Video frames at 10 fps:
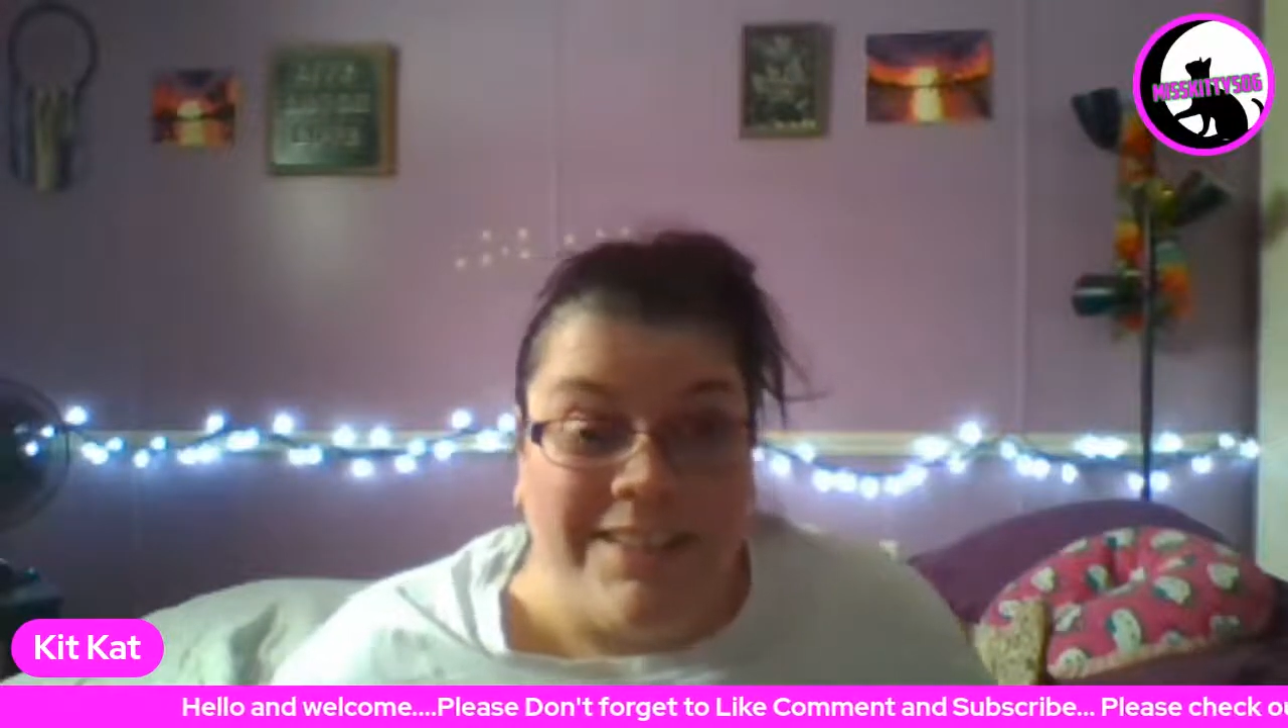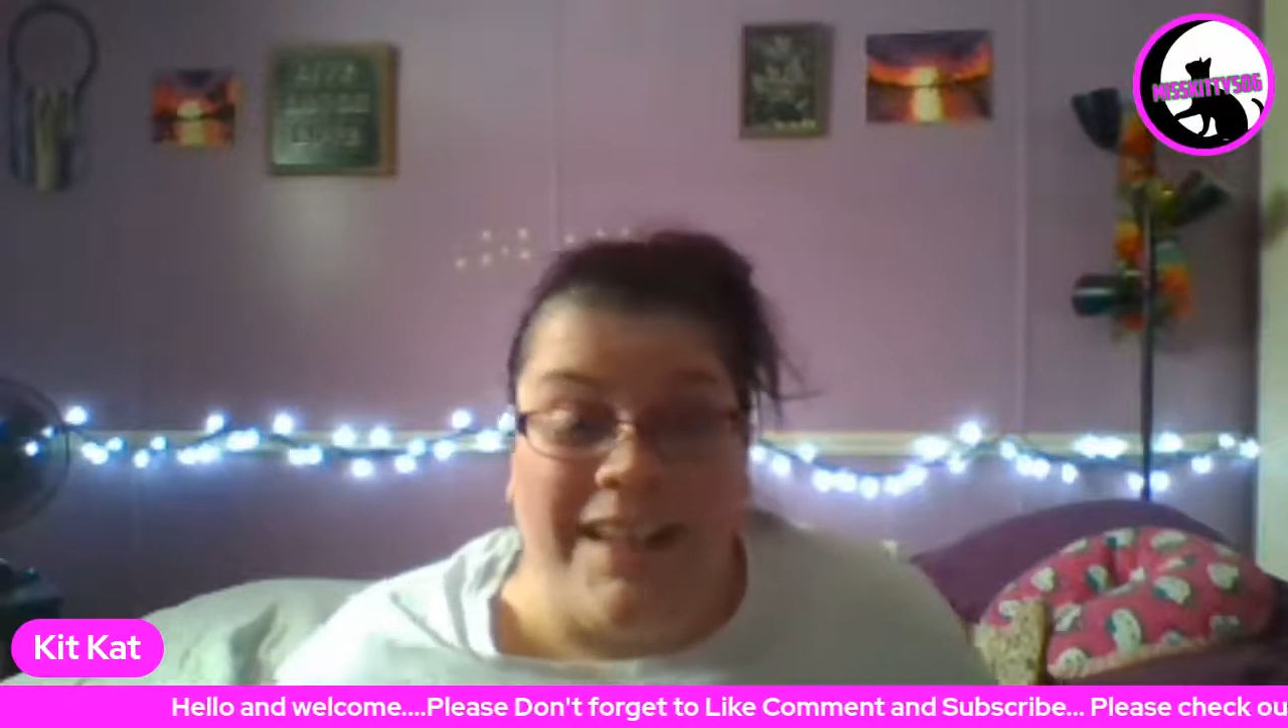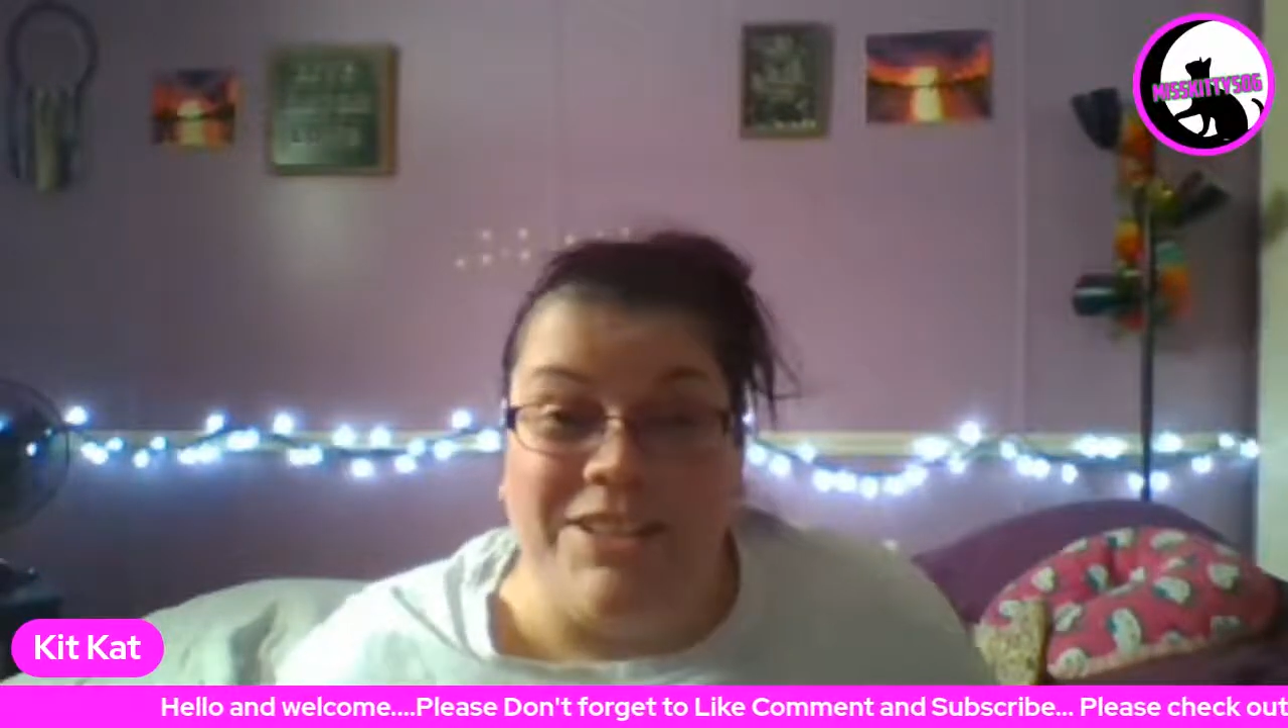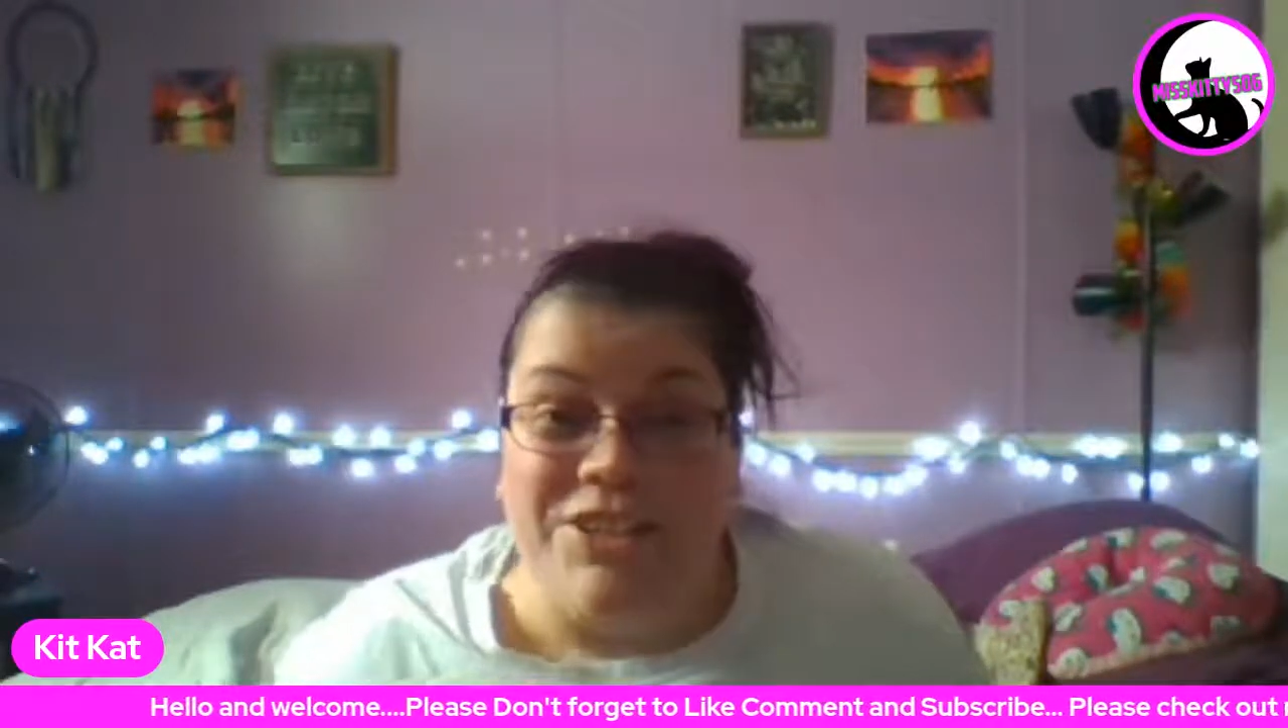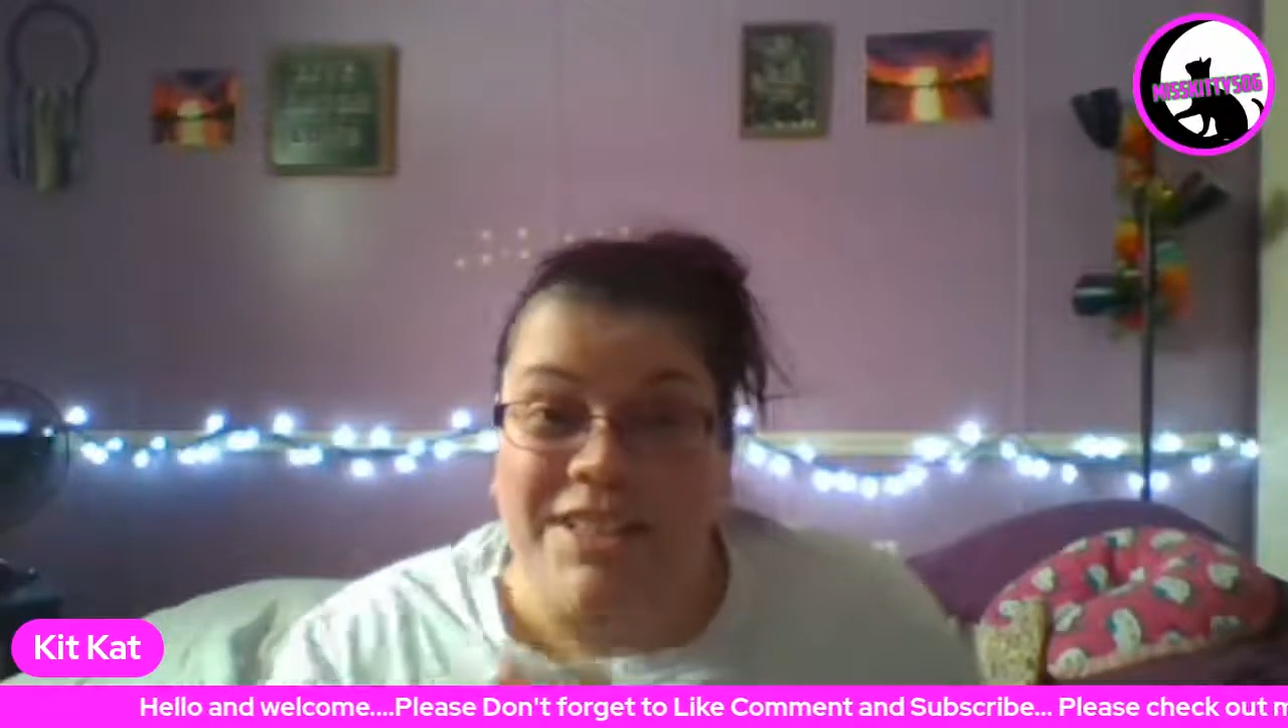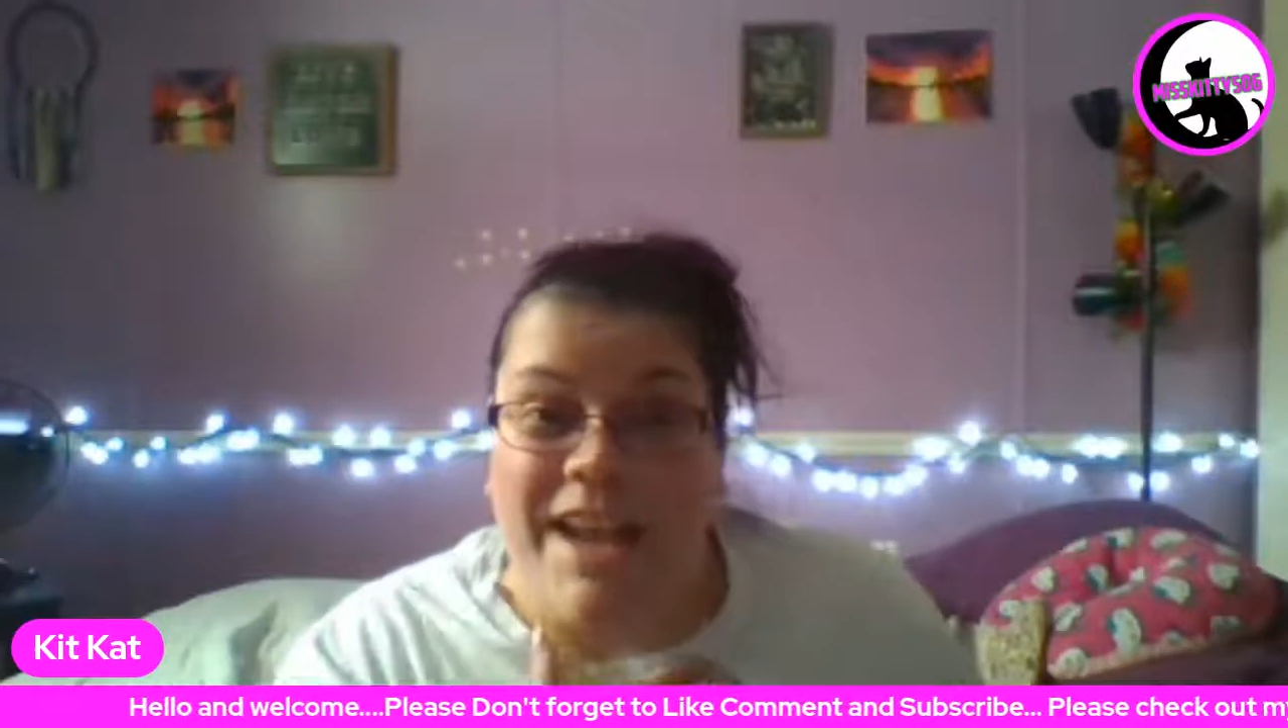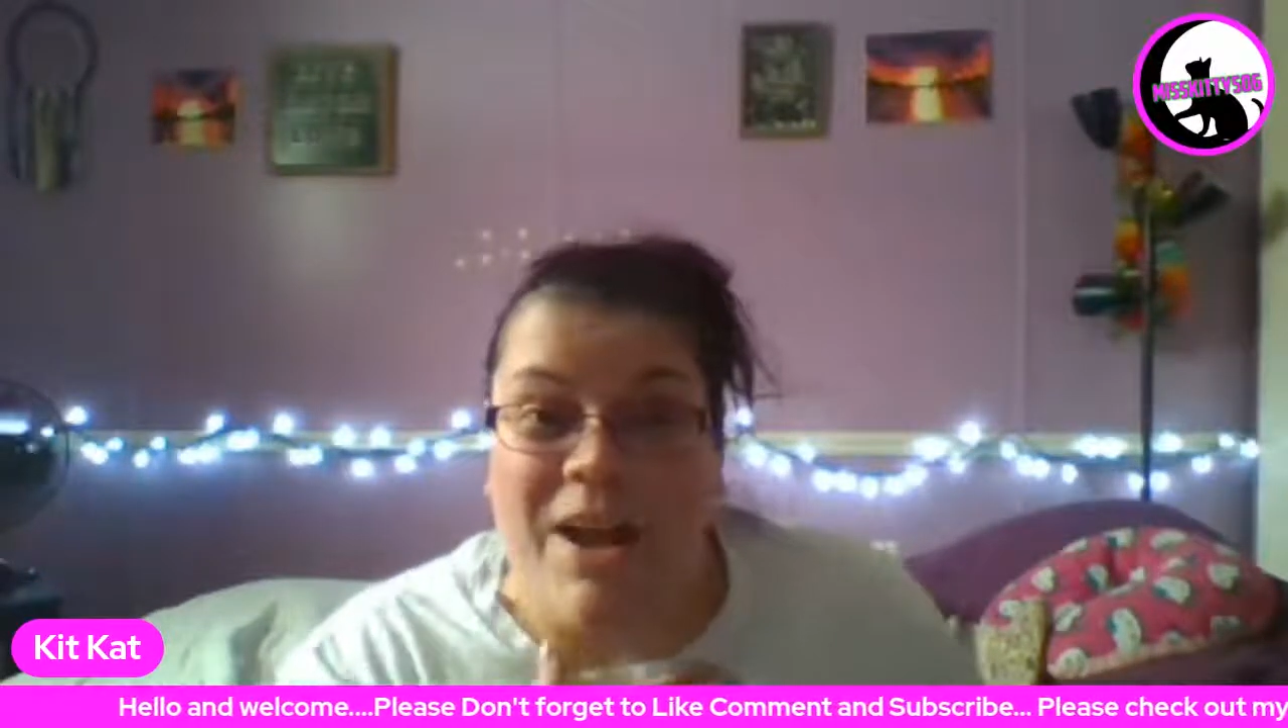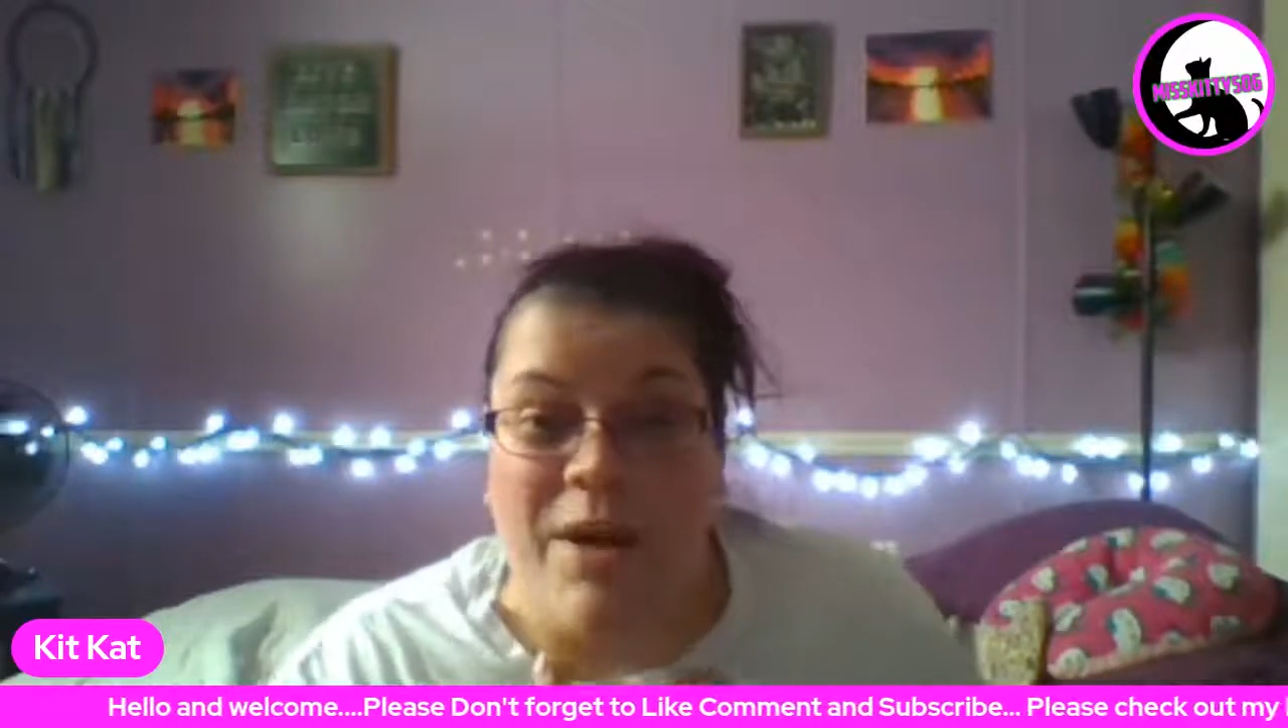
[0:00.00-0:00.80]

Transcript: That's just how